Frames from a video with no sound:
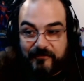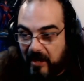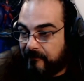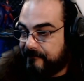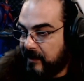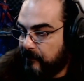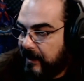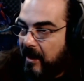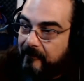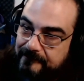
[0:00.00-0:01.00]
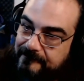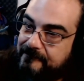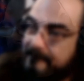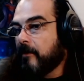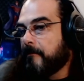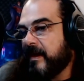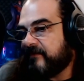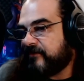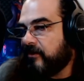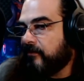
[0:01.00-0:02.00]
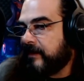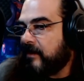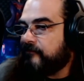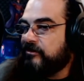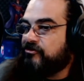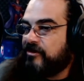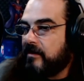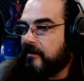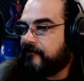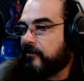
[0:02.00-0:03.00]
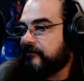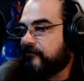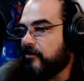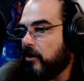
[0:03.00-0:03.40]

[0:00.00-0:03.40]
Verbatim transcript: So here we go. Pasco County Sheriff Chris